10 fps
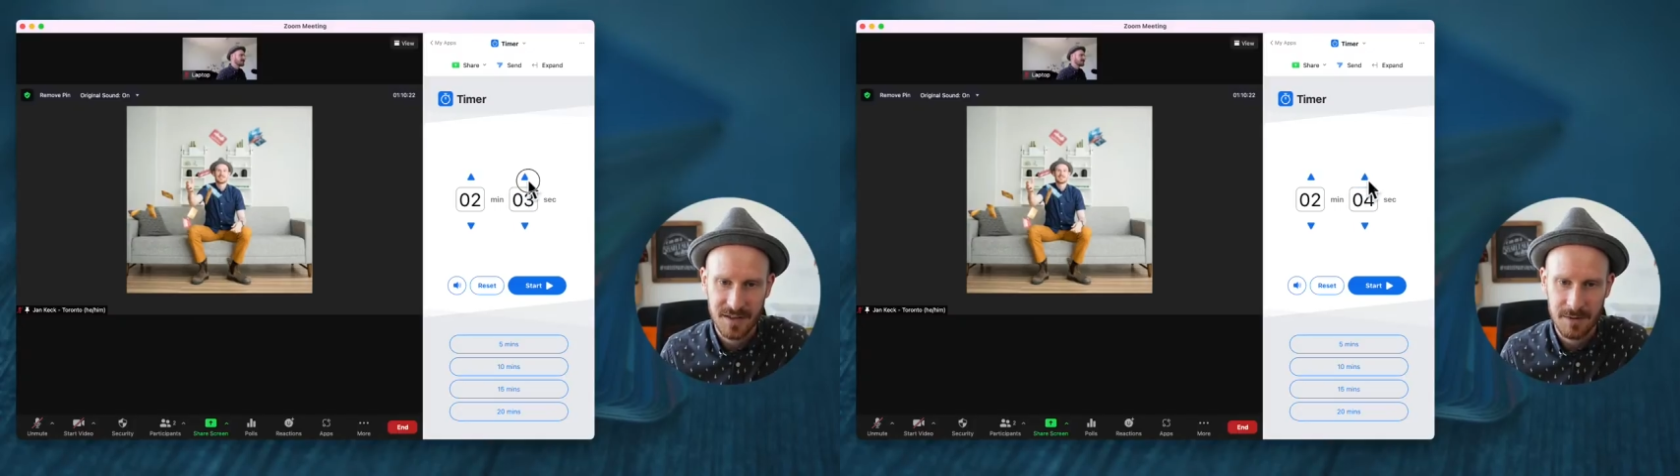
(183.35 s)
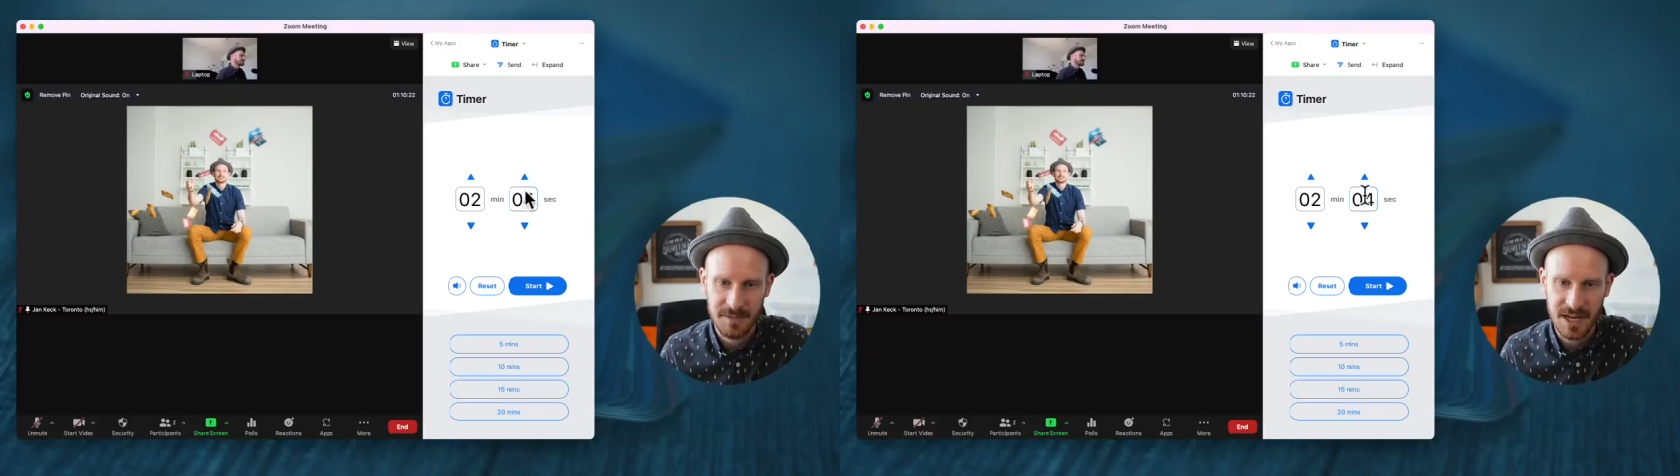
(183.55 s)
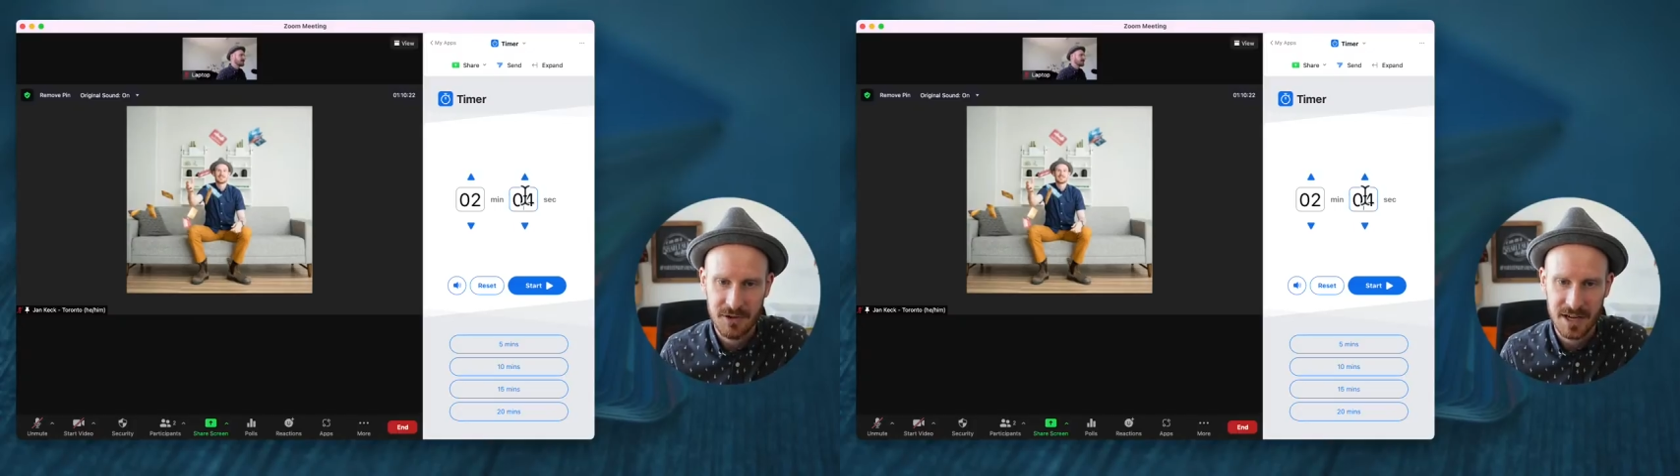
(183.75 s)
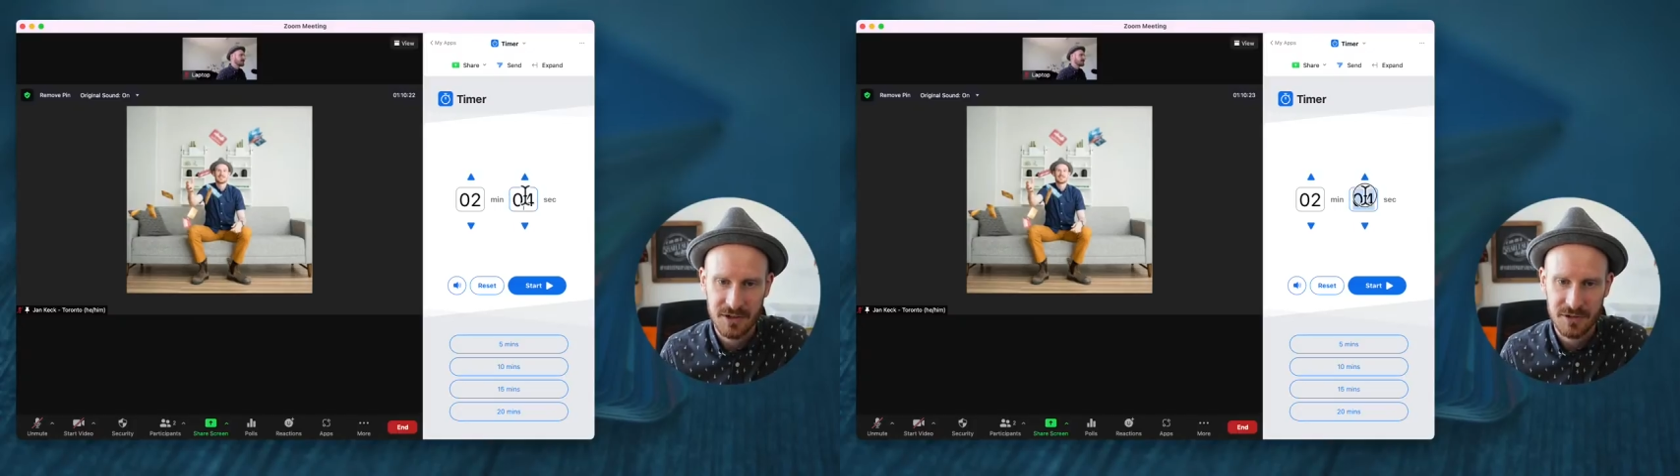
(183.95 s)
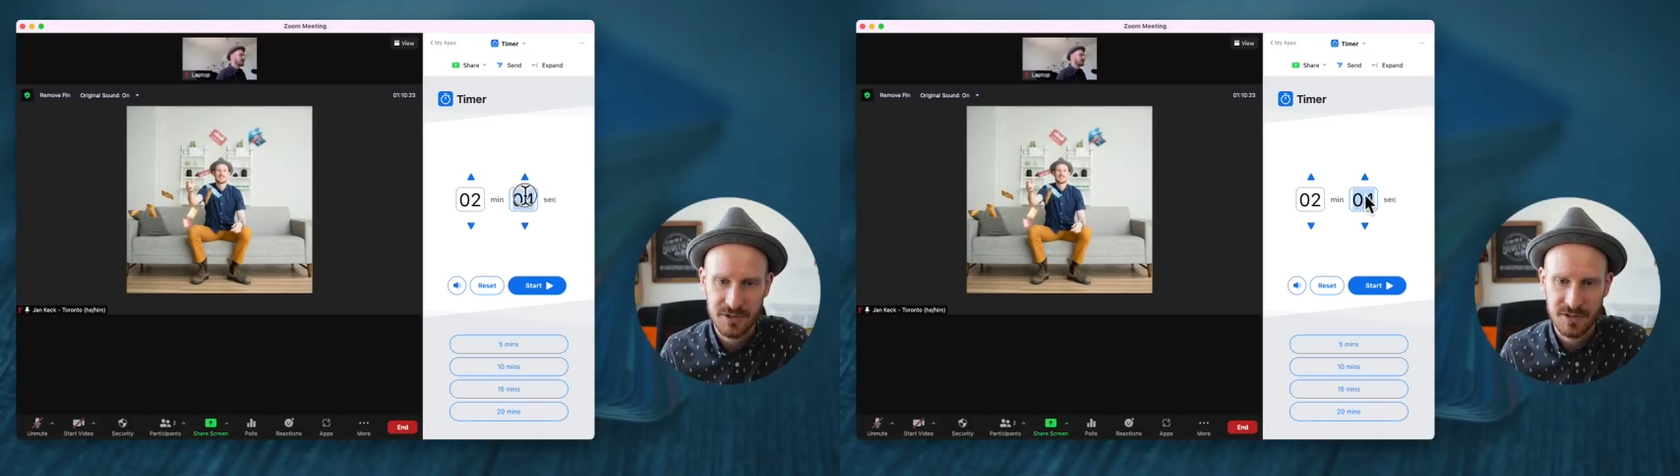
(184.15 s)
the up-down
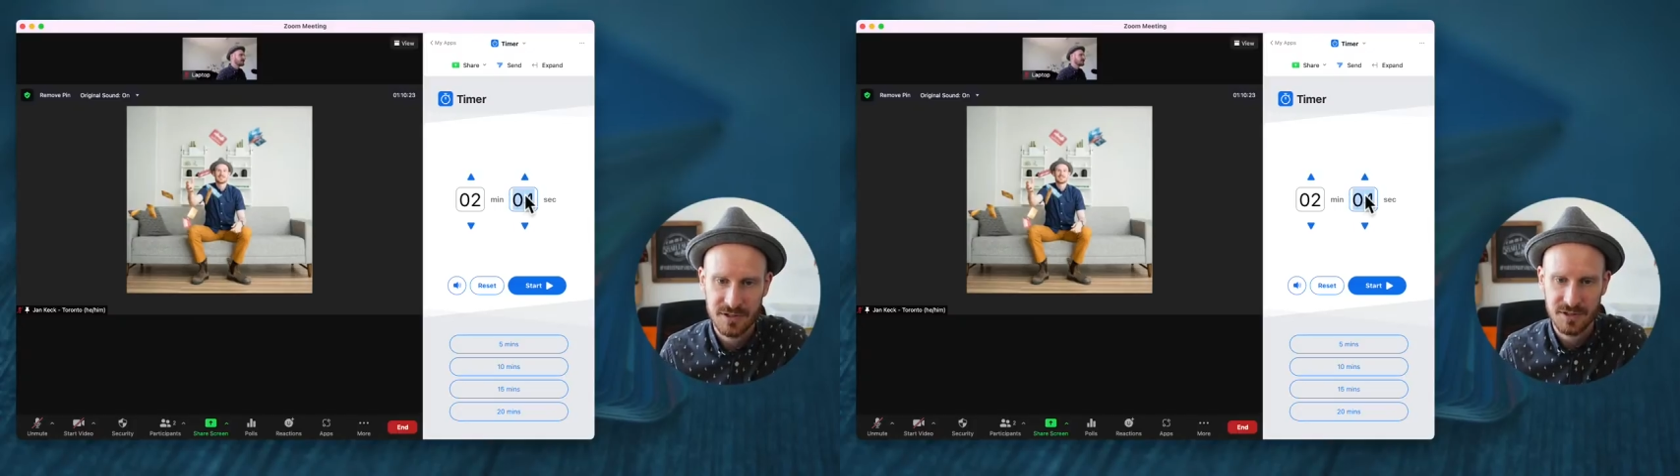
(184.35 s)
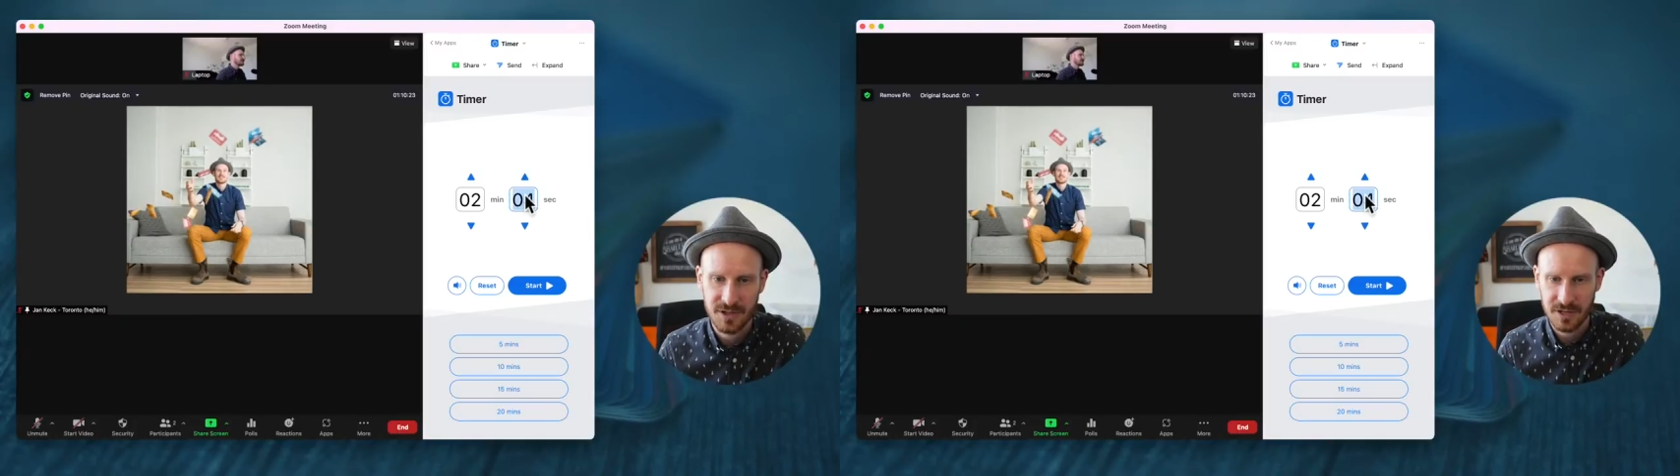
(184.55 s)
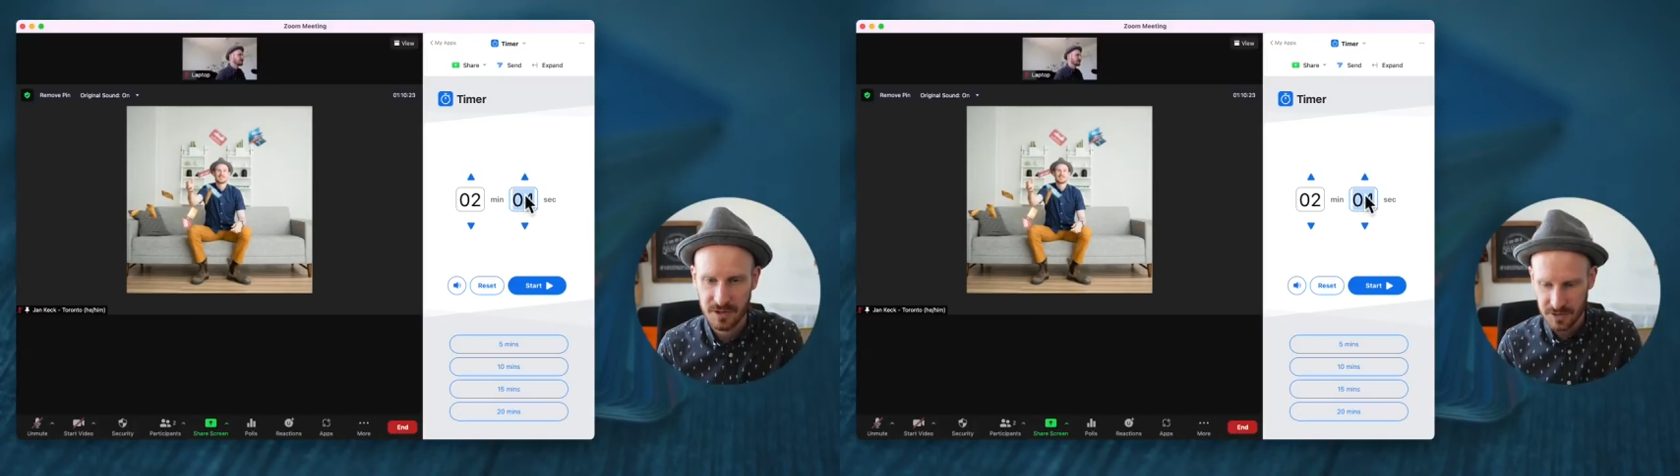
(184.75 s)
arrows. You can